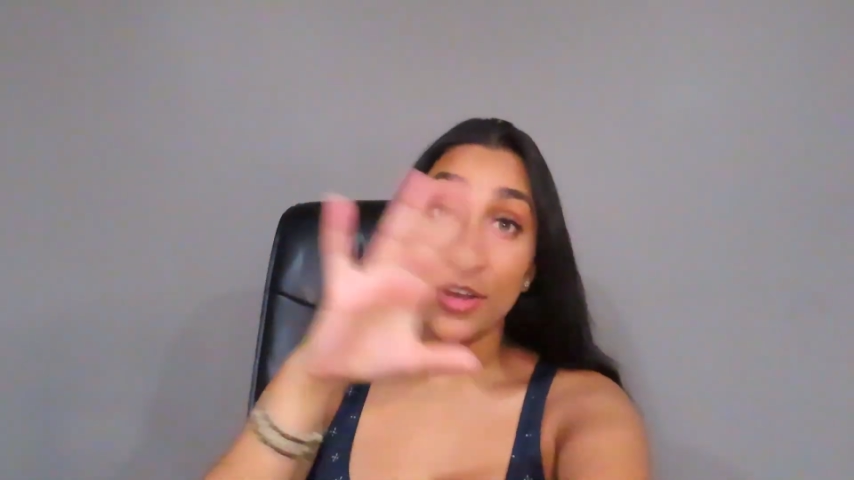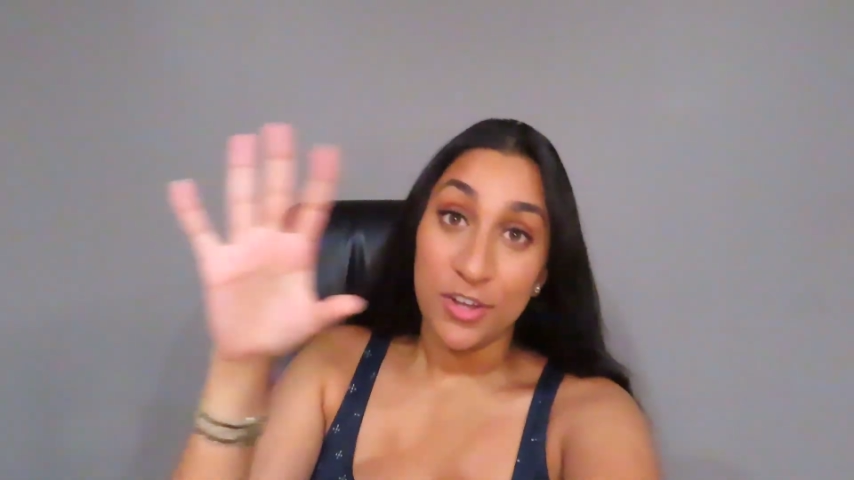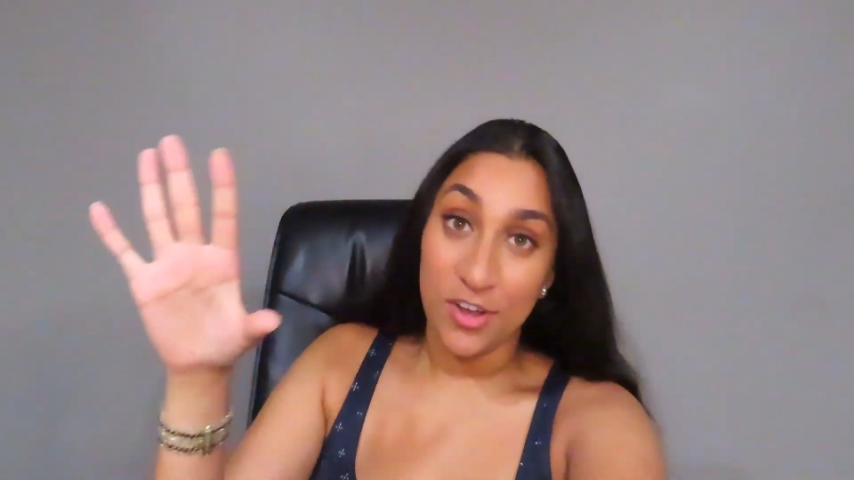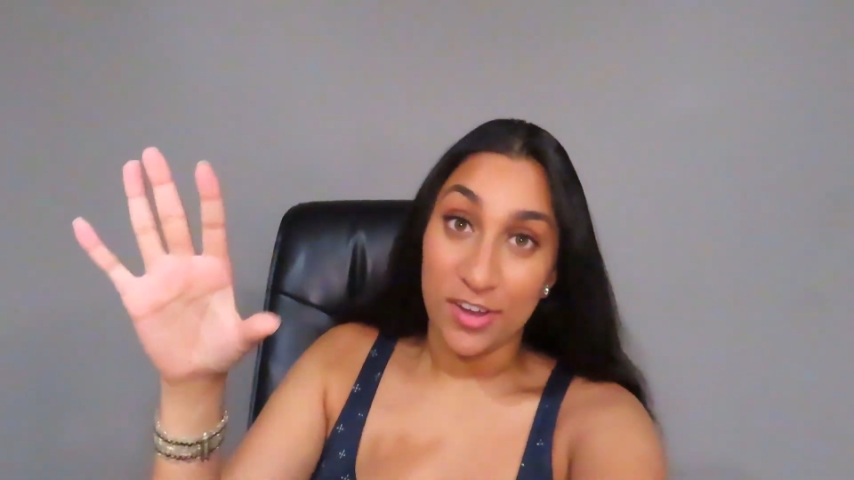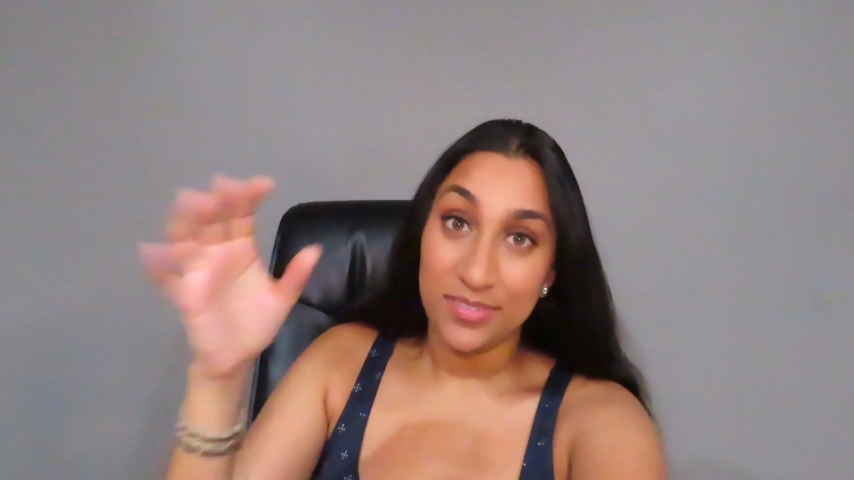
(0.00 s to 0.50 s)

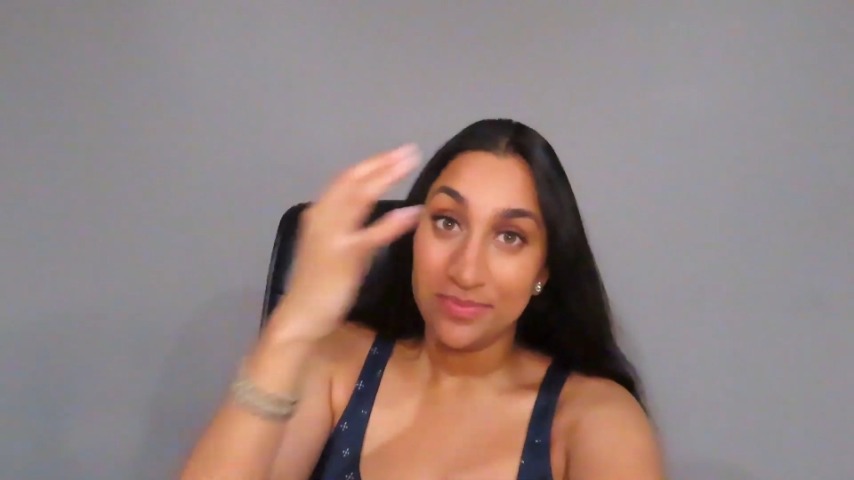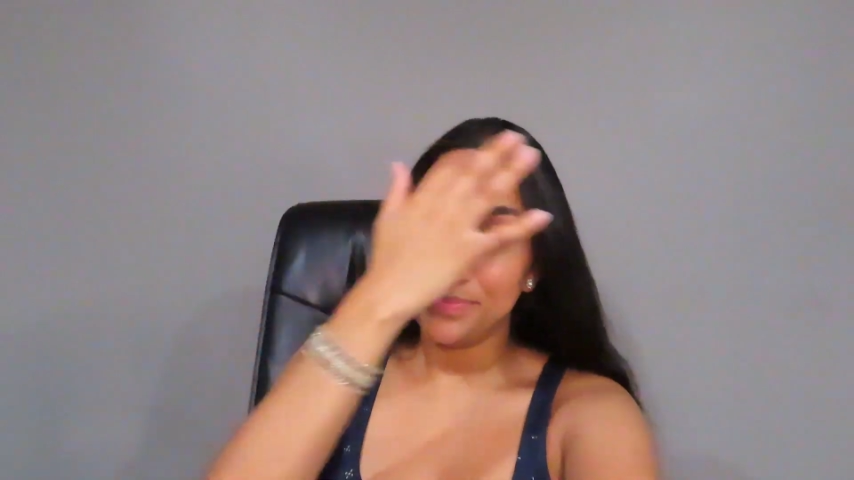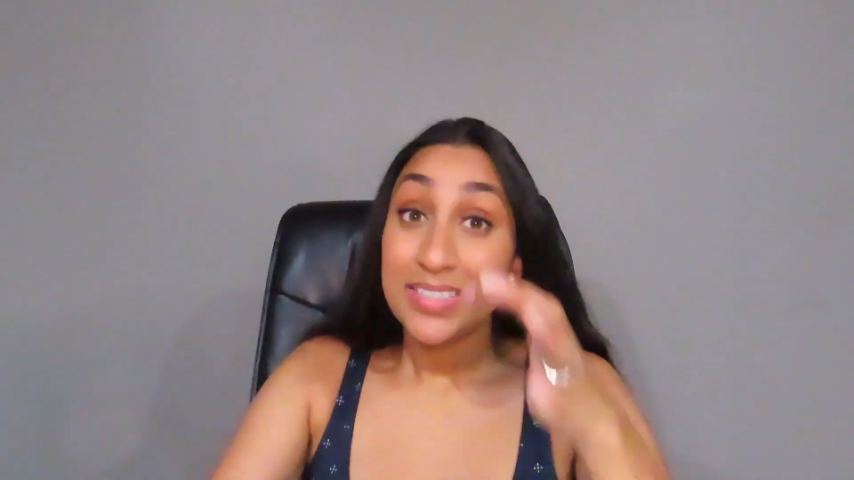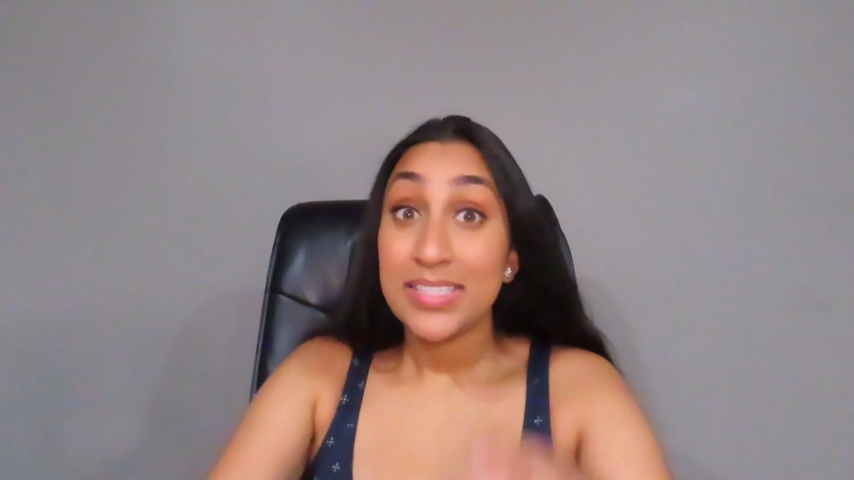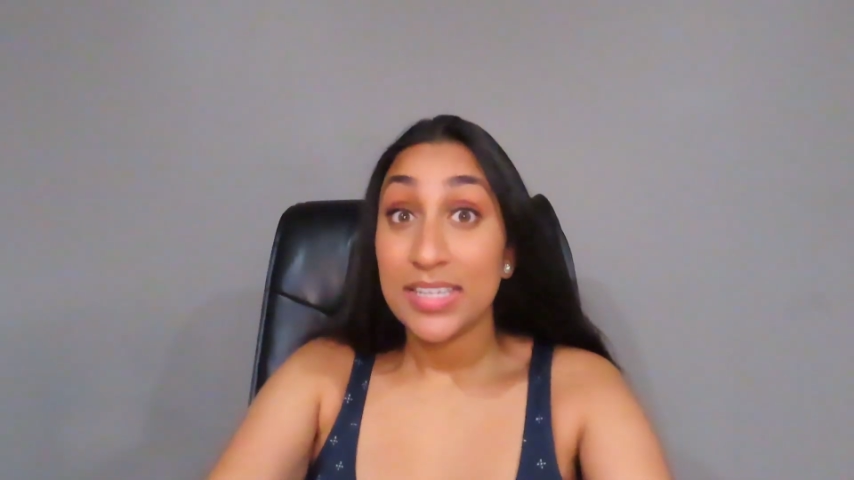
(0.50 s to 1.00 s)
gone.
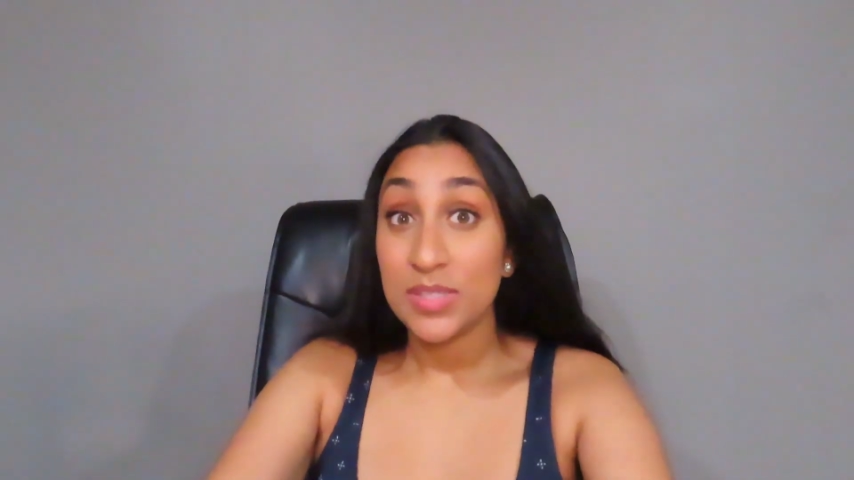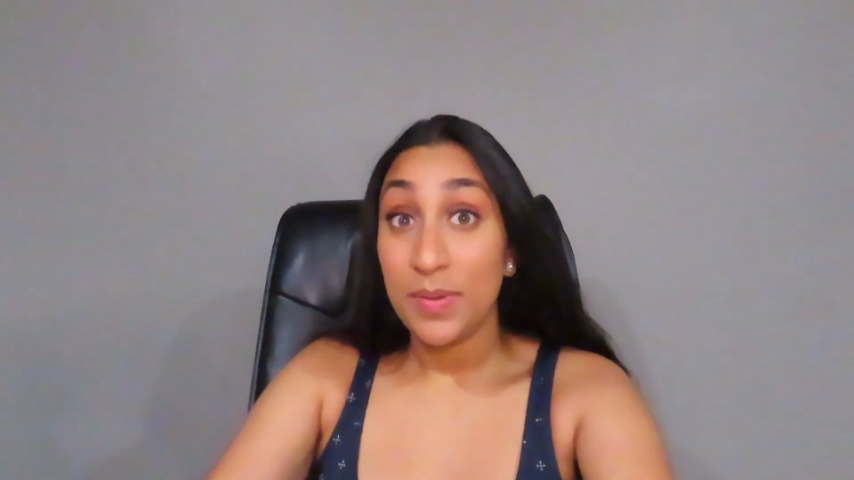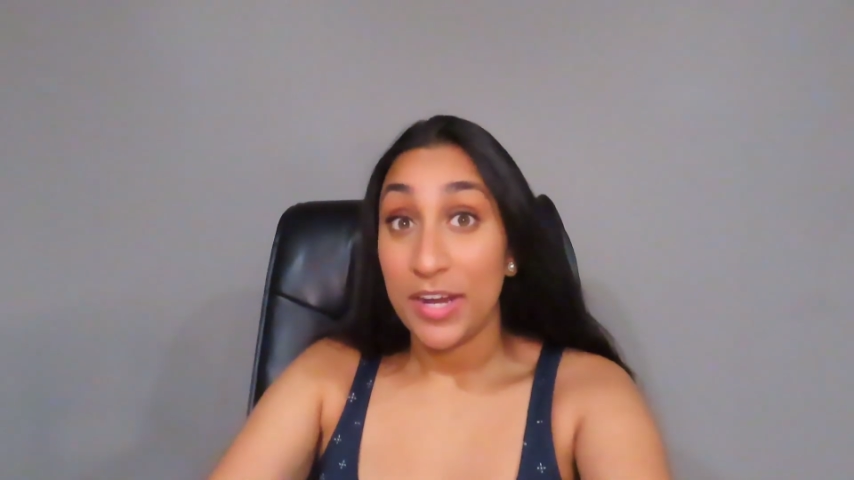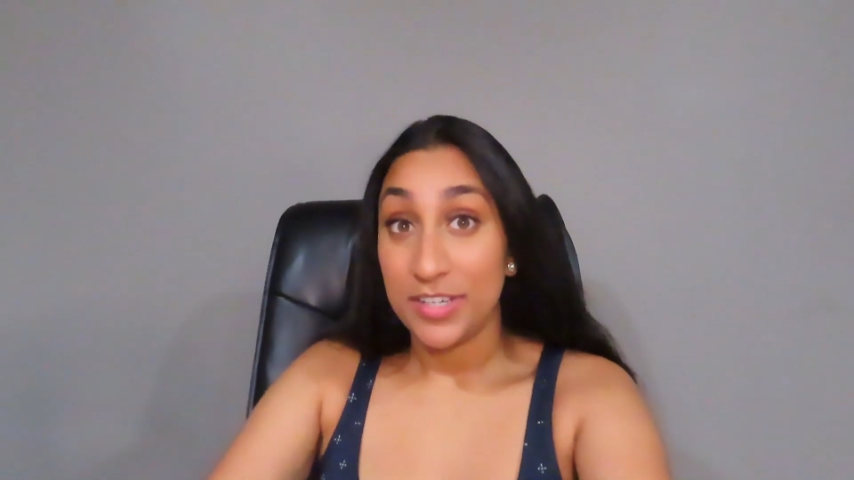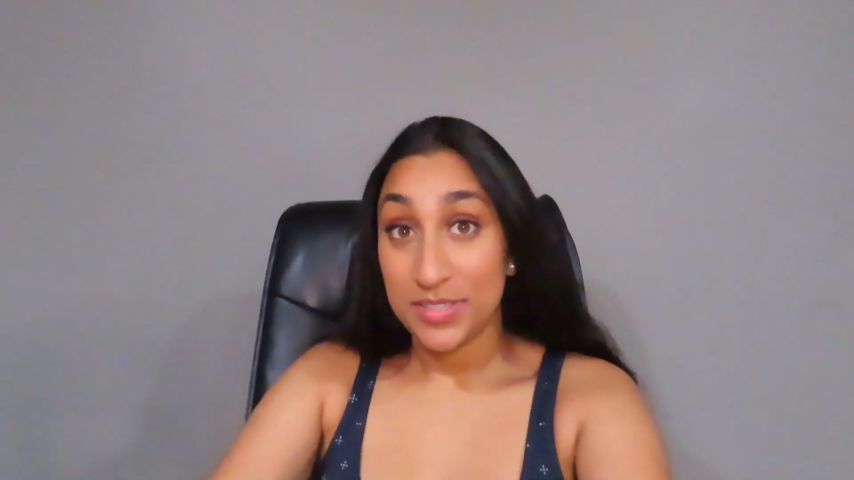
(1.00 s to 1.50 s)
6
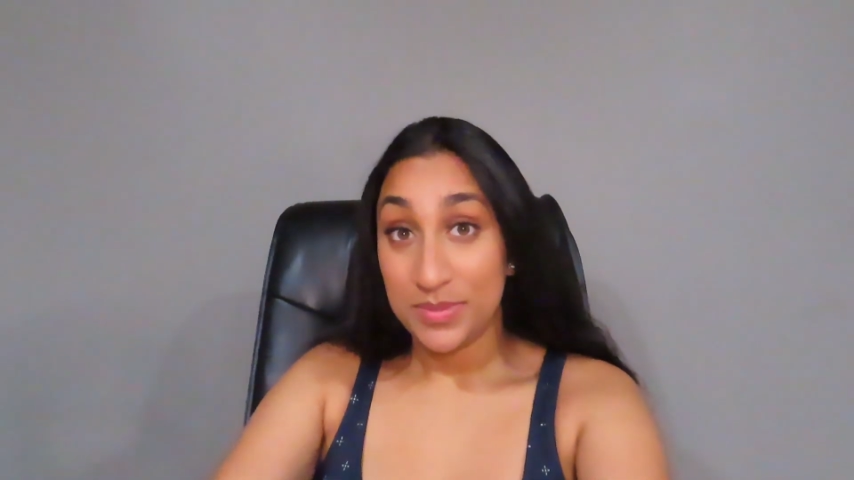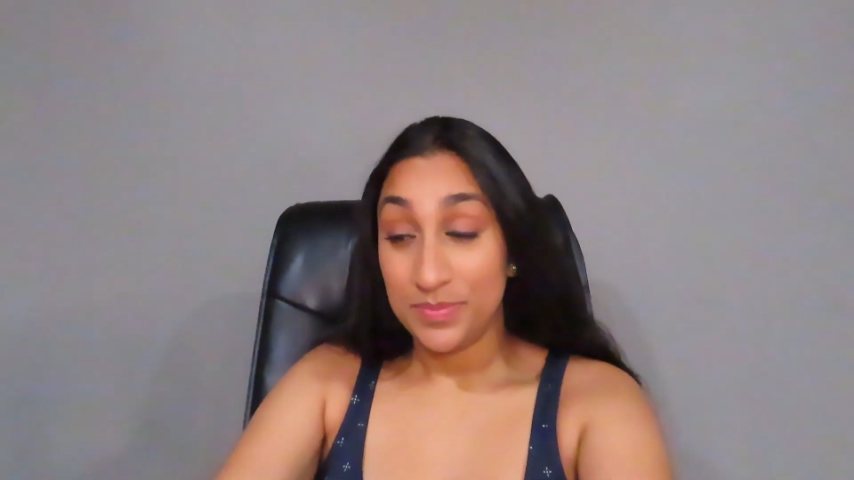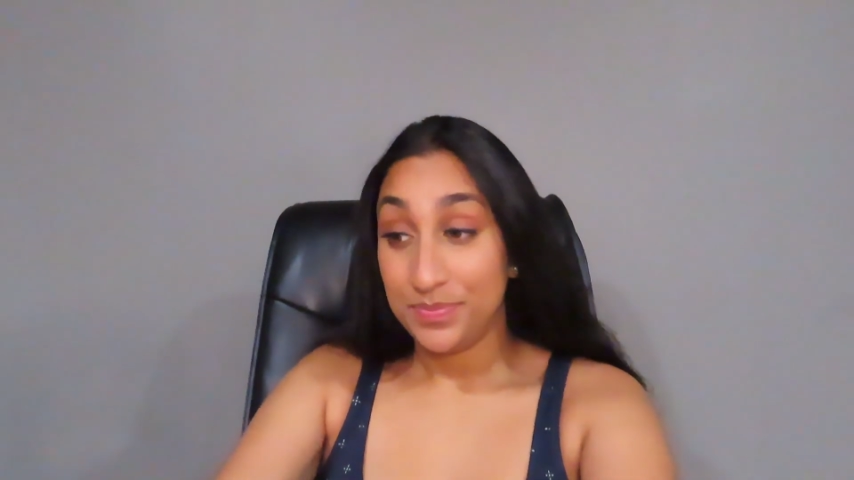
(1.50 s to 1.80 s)
pairs.